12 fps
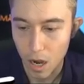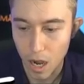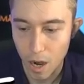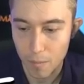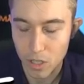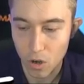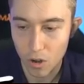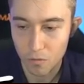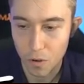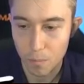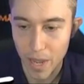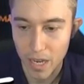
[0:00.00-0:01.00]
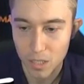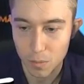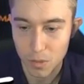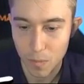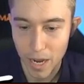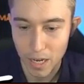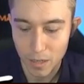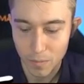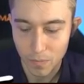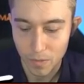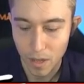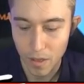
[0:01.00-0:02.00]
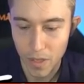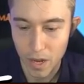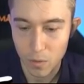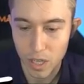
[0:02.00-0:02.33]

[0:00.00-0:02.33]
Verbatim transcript: All right, I'm going to go in for Bandits plus Miner and then